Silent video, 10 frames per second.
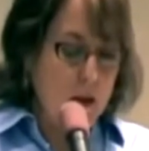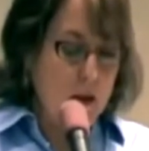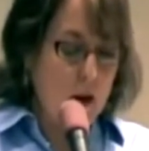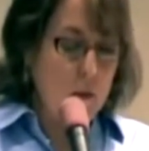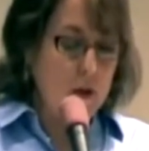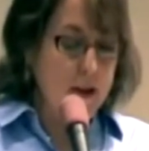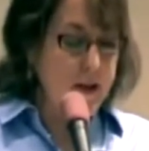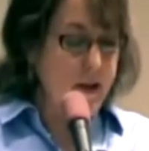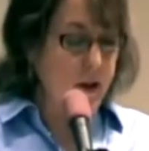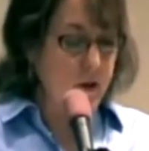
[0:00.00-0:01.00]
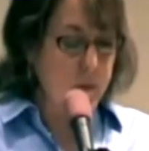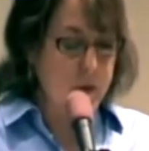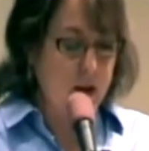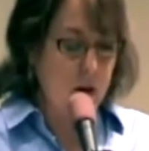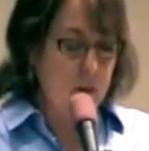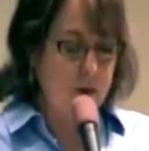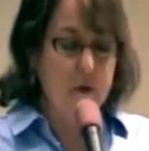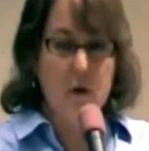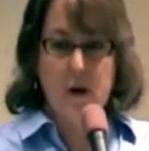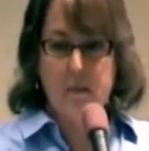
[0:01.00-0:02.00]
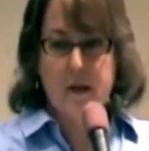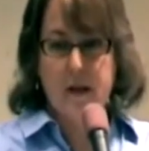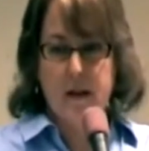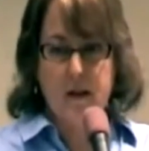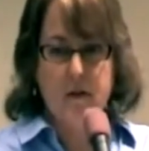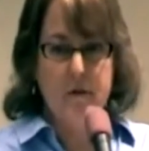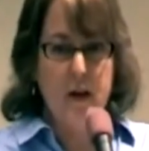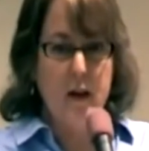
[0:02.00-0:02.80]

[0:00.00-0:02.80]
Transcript: There were listening groups that were formed to give